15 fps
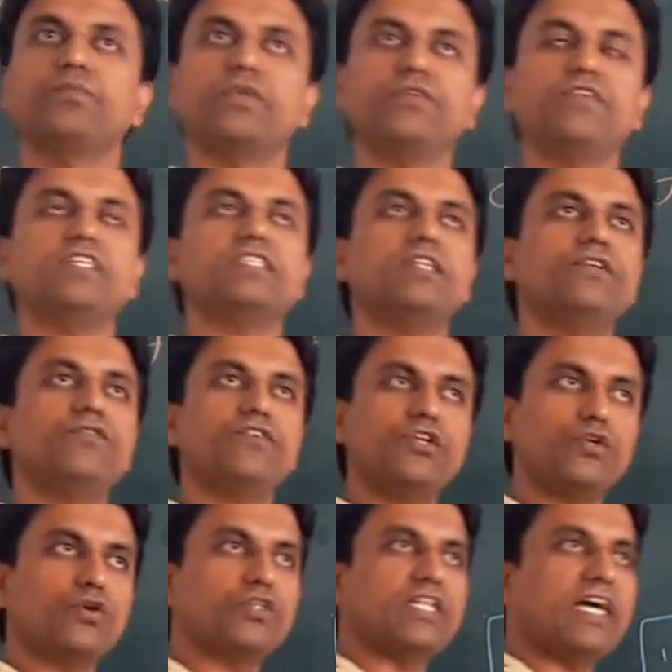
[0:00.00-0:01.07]
Previously
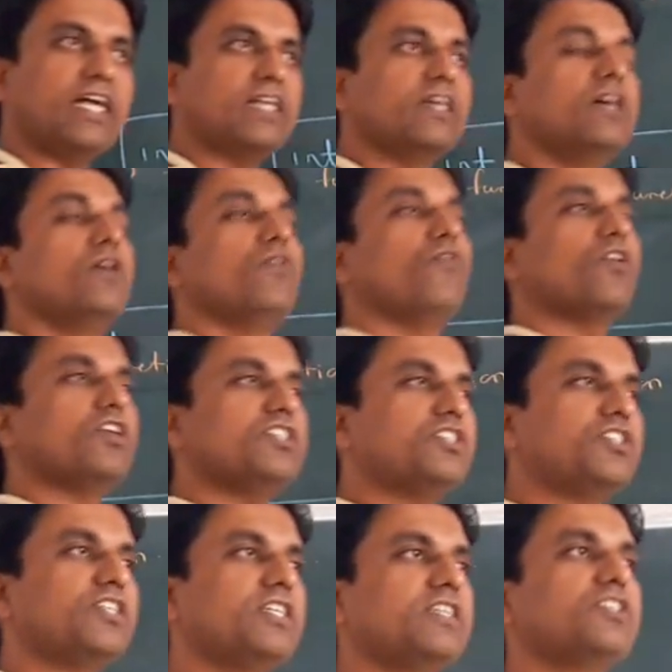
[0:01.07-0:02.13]
we know that what is
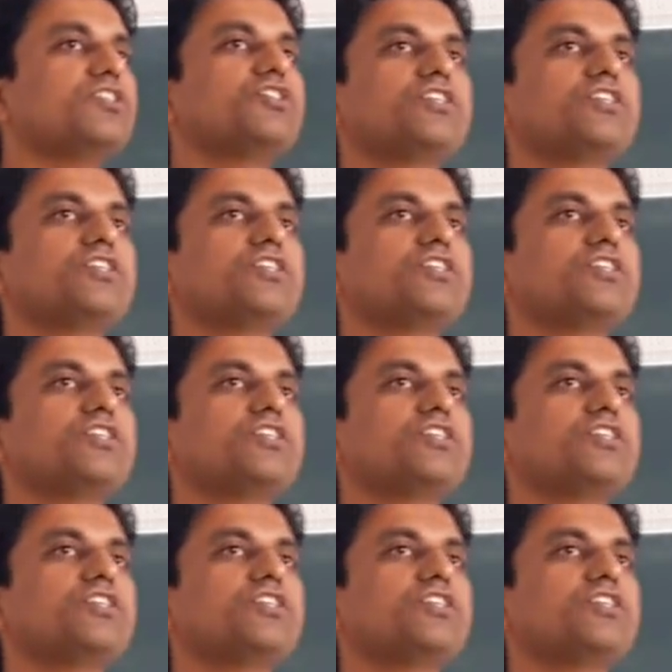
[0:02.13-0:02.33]
string?